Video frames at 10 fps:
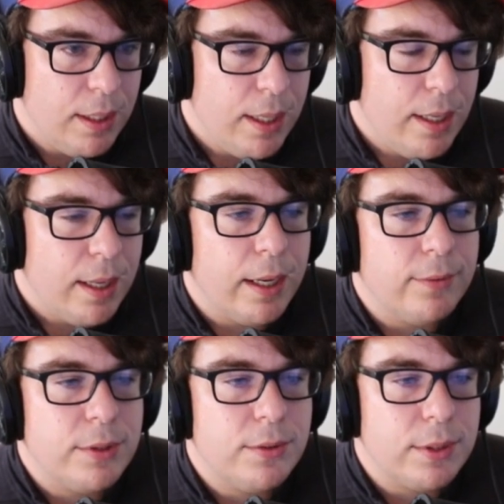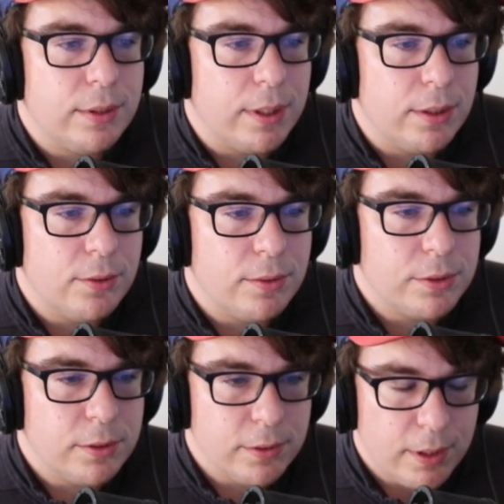I was using Night
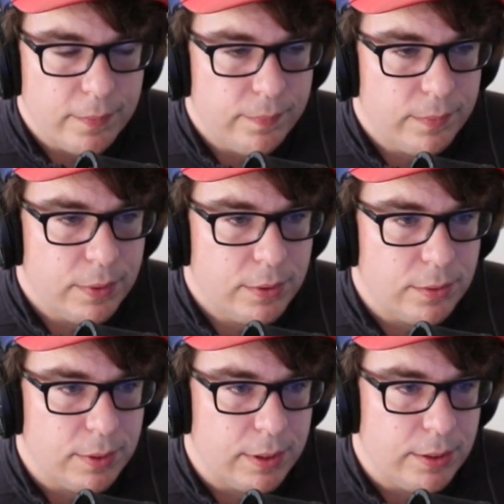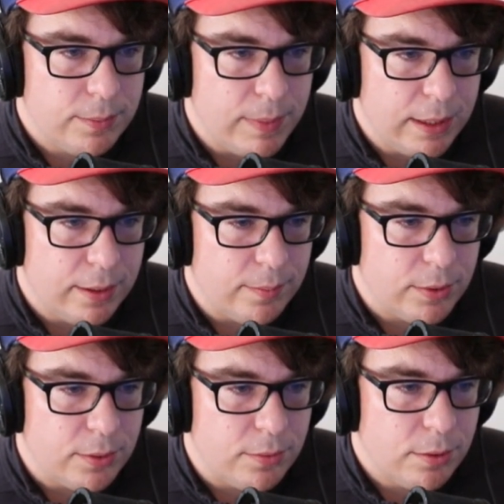Crusher to at least make them
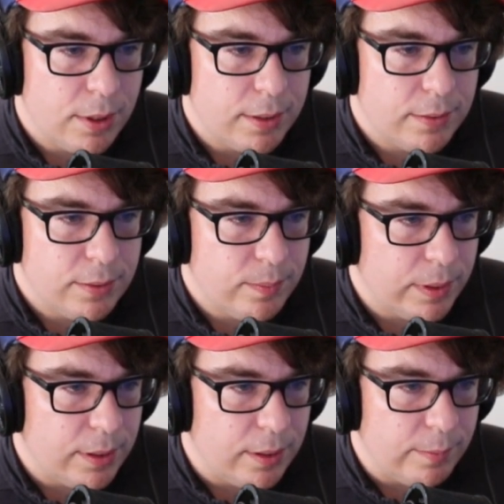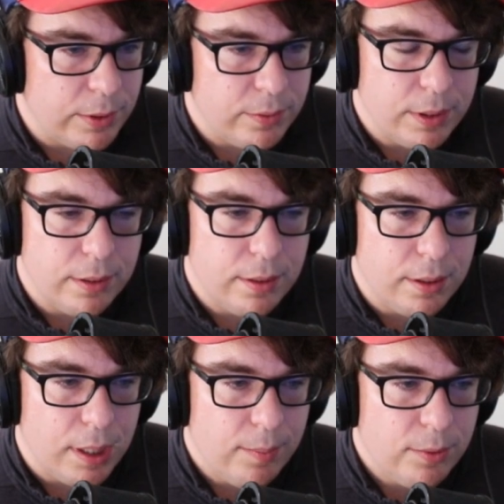2 shots, but then I'm low on the
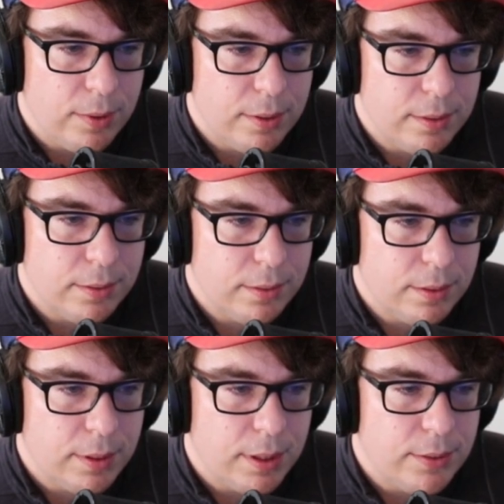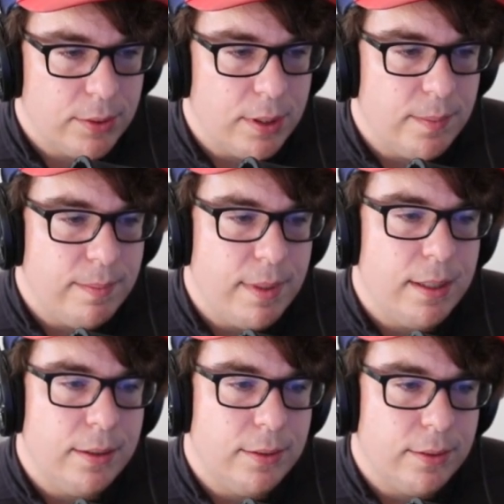ammo there. That is gonna make
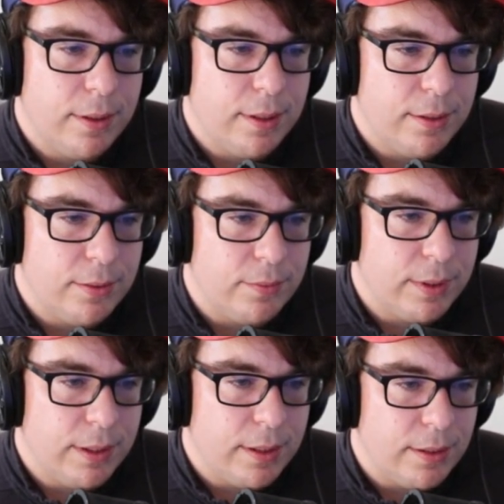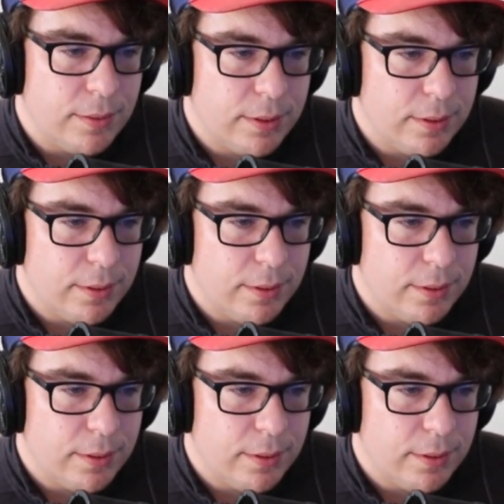things really dangerous here.